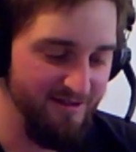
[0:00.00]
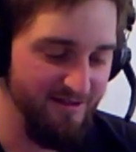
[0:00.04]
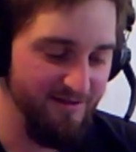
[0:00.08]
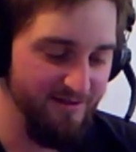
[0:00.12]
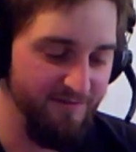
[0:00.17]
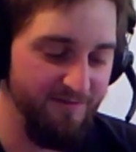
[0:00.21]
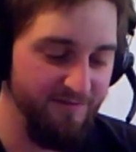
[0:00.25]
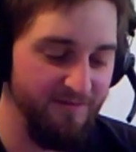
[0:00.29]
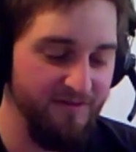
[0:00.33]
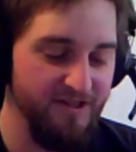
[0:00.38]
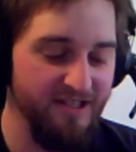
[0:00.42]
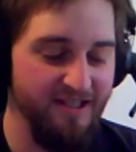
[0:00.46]

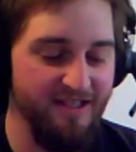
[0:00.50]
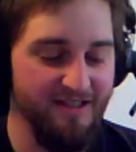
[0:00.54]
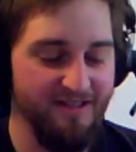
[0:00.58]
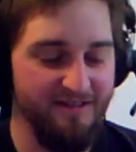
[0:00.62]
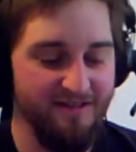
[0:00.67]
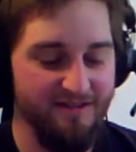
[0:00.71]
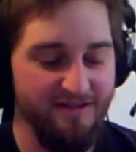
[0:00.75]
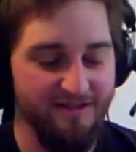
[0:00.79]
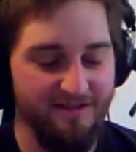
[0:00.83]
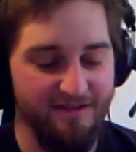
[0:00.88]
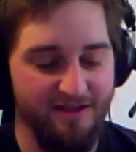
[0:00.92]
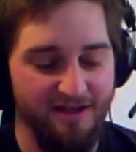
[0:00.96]
Fleet,
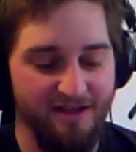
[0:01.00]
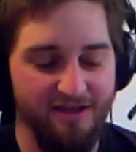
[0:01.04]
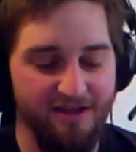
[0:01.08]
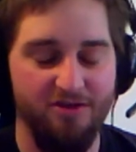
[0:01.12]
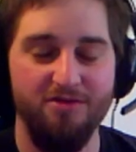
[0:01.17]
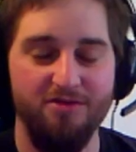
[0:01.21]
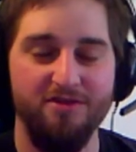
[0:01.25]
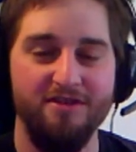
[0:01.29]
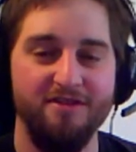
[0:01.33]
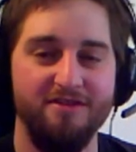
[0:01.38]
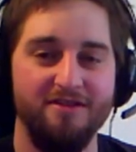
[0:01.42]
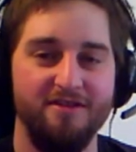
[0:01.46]

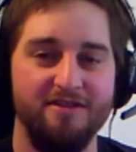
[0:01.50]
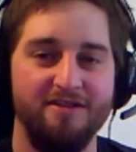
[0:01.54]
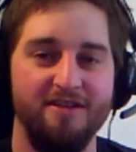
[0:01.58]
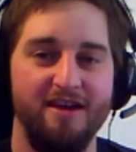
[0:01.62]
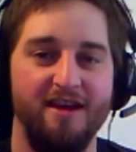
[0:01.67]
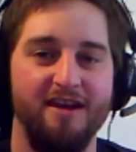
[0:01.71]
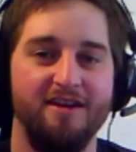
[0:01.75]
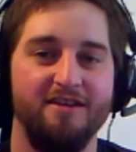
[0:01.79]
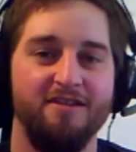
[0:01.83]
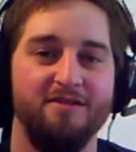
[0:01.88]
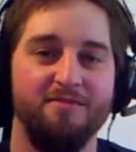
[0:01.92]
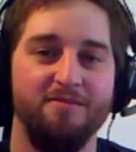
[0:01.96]
increased
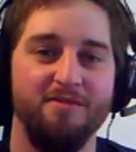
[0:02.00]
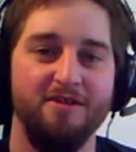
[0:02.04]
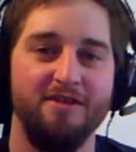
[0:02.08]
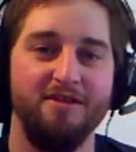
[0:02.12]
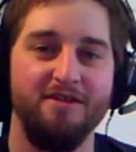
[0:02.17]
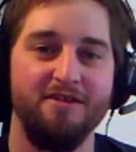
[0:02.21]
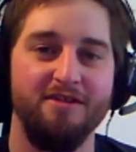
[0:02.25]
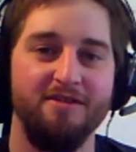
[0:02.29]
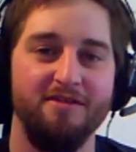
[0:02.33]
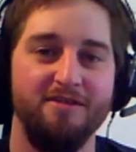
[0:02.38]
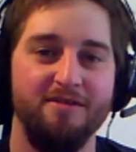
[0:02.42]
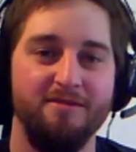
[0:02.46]
attack
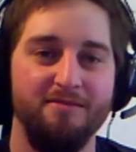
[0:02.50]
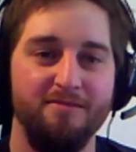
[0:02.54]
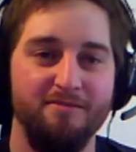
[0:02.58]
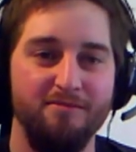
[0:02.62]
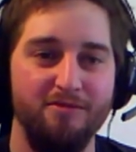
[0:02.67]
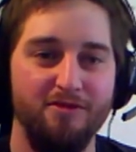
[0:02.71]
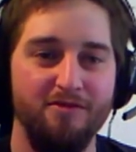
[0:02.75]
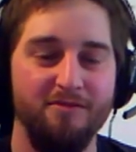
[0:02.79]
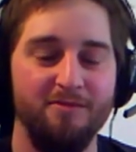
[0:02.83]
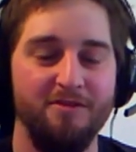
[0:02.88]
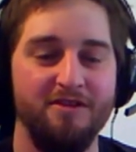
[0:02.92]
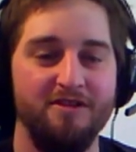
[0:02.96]
speed,
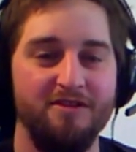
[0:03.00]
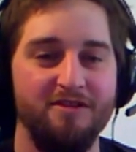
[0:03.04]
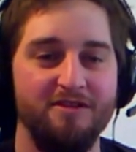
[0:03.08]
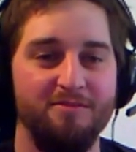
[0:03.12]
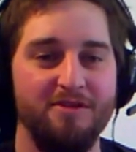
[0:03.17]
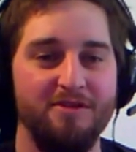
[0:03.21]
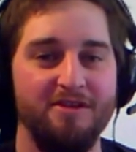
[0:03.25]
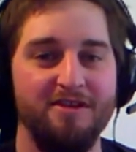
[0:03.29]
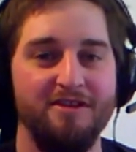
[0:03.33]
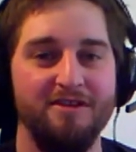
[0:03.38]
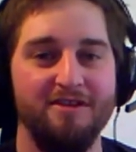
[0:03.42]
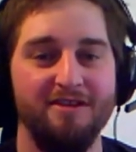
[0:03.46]
movement
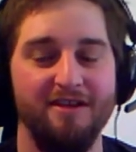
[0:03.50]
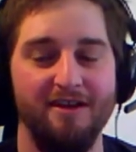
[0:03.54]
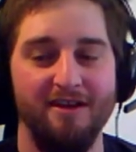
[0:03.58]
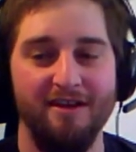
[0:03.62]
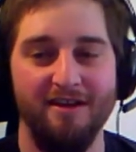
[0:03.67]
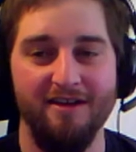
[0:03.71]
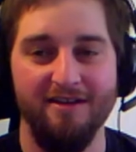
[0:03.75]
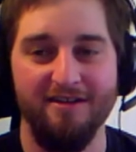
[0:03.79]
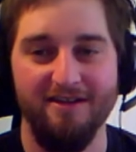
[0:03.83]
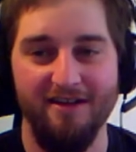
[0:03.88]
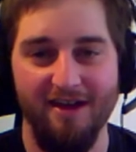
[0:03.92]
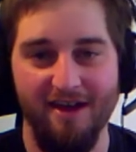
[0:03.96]
speed,
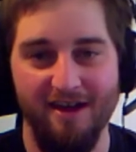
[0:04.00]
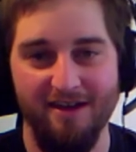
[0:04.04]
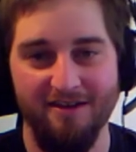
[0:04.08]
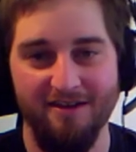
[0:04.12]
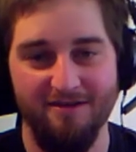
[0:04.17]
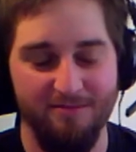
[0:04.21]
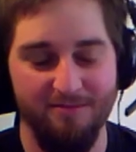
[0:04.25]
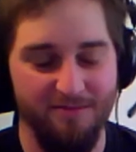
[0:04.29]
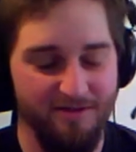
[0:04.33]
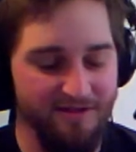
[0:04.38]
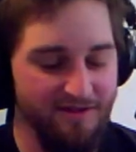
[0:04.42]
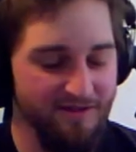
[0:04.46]
and cast
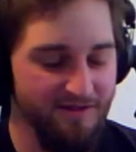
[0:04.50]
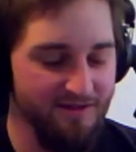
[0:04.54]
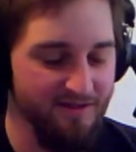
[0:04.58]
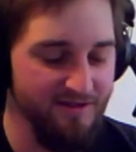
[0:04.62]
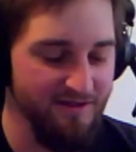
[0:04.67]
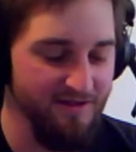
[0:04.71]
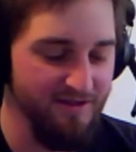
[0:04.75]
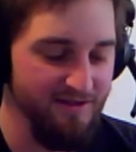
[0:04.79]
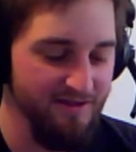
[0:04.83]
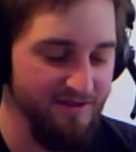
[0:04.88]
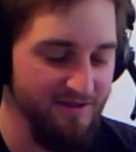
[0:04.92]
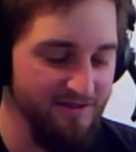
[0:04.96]
speed.
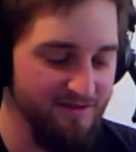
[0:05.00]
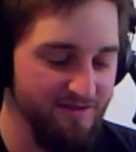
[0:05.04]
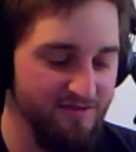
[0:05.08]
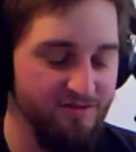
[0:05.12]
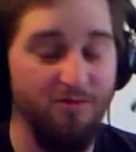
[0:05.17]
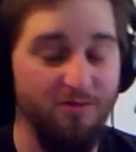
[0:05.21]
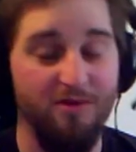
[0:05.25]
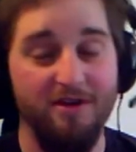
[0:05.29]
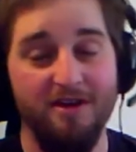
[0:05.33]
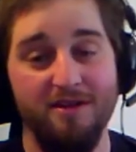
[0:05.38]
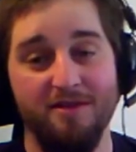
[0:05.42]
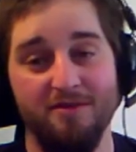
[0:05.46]
It's a
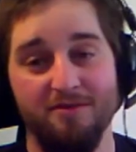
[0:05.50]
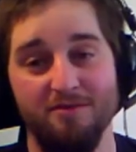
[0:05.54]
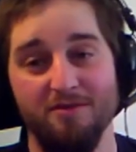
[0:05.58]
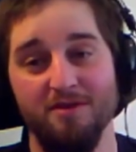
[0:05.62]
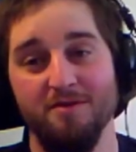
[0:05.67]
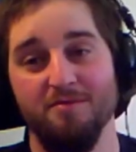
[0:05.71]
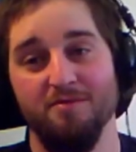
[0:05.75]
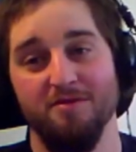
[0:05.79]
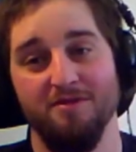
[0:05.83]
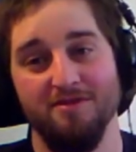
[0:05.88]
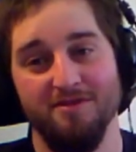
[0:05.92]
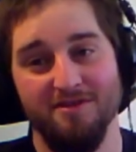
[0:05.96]

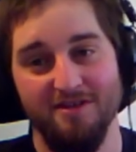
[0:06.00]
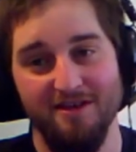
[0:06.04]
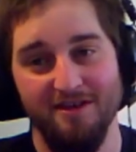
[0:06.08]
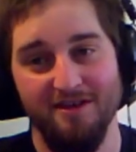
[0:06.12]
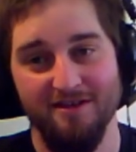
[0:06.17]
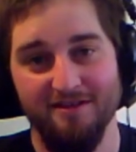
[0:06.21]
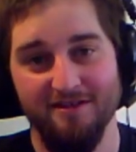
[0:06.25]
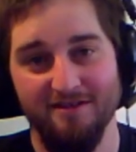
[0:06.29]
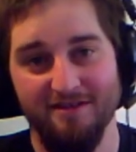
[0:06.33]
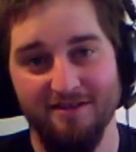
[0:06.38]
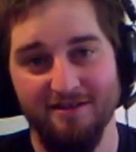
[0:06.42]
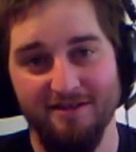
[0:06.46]
23%
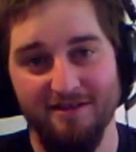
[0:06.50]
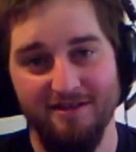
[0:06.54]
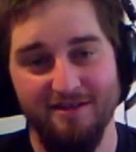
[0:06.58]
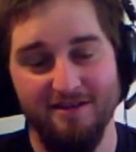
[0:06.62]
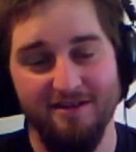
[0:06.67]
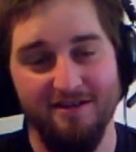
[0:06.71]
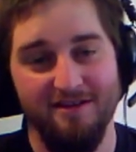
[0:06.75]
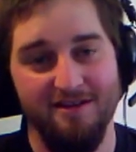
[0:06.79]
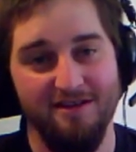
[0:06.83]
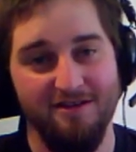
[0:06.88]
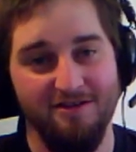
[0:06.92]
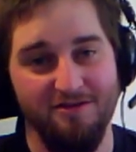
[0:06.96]

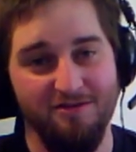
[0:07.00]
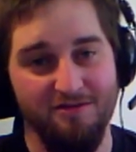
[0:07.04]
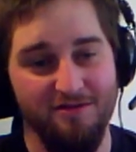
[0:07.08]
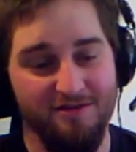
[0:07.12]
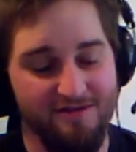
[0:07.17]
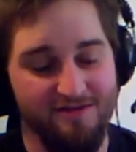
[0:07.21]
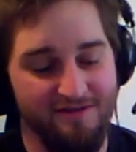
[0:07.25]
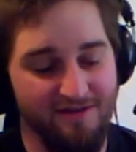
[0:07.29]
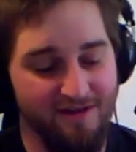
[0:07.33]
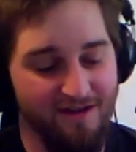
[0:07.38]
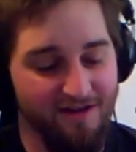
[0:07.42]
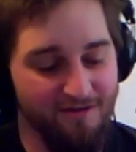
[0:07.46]

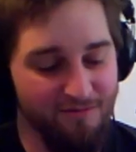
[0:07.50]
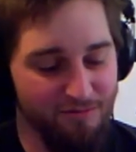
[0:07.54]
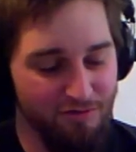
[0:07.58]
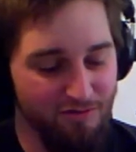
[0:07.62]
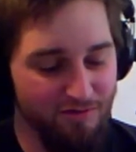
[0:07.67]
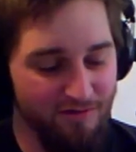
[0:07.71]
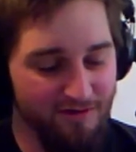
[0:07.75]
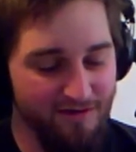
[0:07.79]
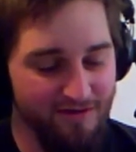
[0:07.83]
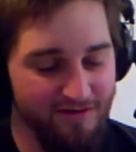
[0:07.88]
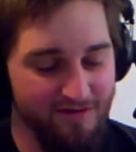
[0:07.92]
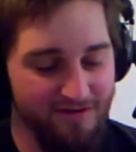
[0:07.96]
increased item
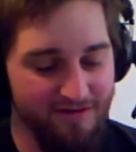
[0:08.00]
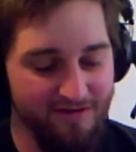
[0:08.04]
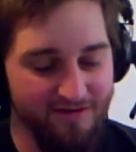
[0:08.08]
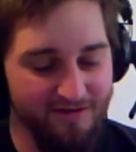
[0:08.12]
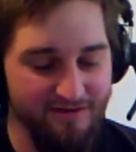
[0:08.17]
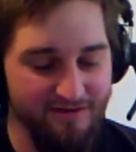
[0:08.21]
quantity.